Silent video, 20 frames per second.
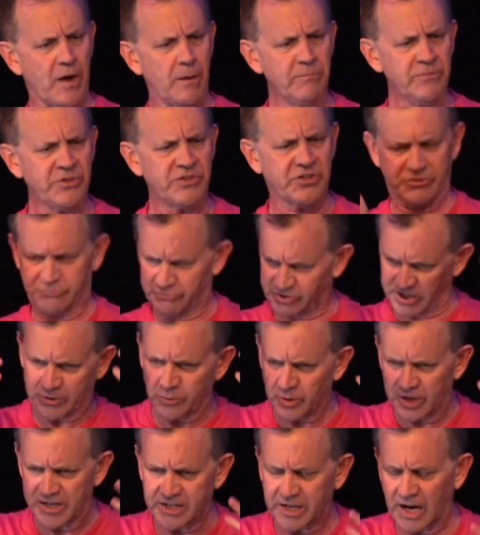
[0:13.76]
thumbs,
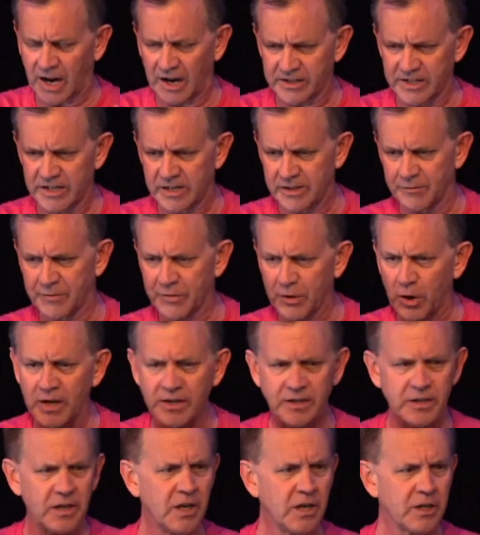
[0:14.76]
generate cognitive
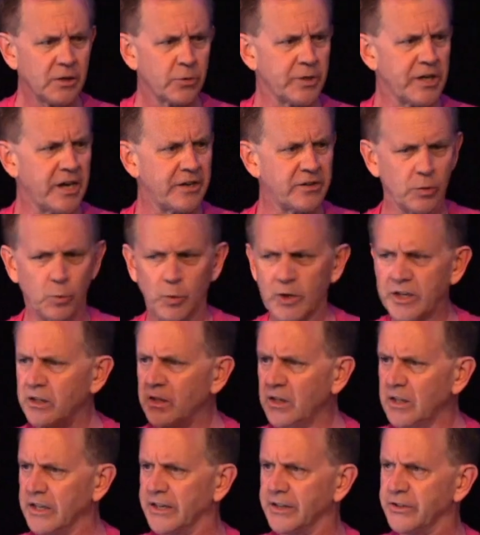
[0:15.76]
thought, create the
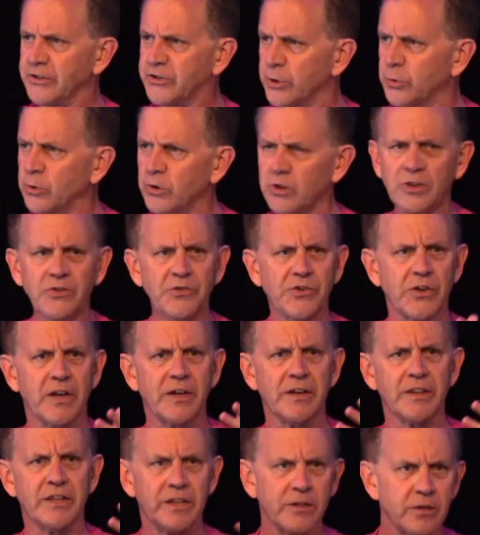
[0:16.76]
wheel and tools
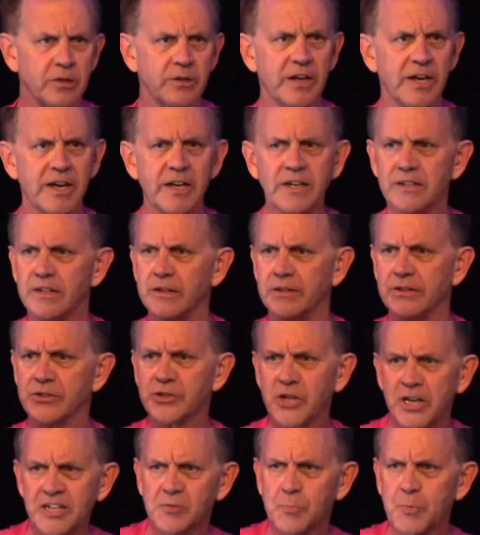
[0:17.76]
and the internet and
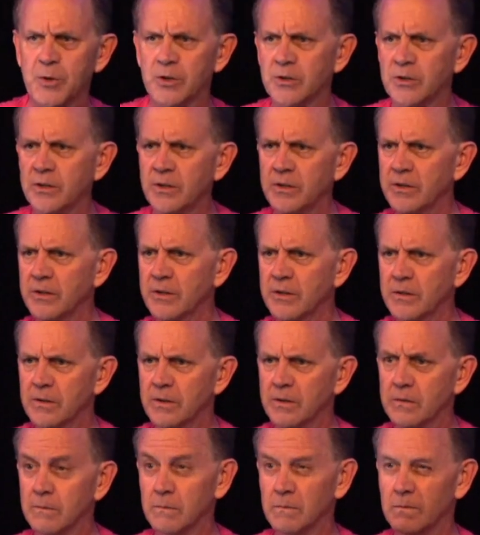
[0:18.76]
Shakespeare.
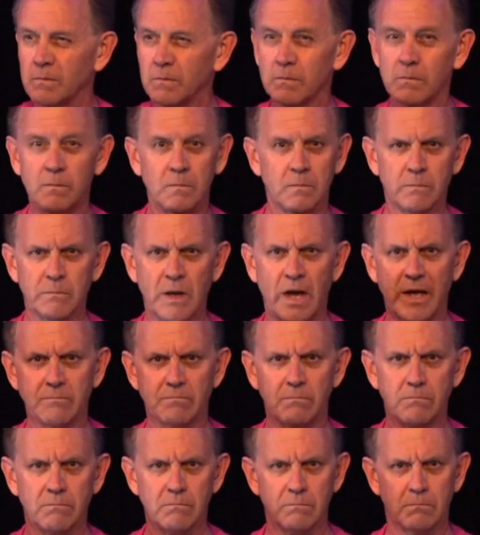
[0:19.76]

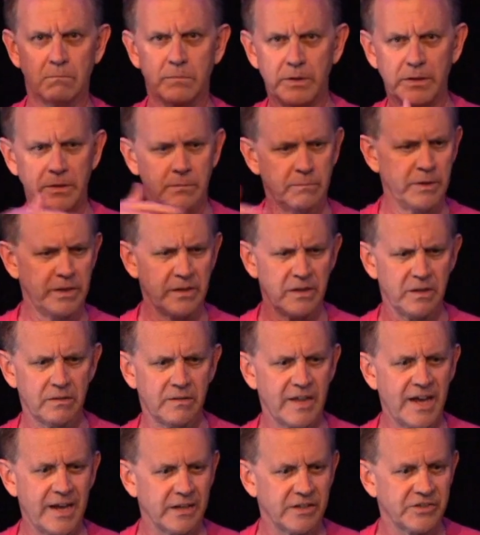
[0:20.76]
Not
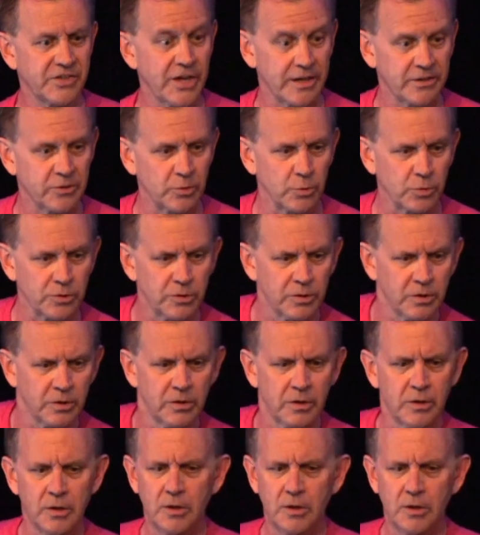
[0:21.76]
in that exact order.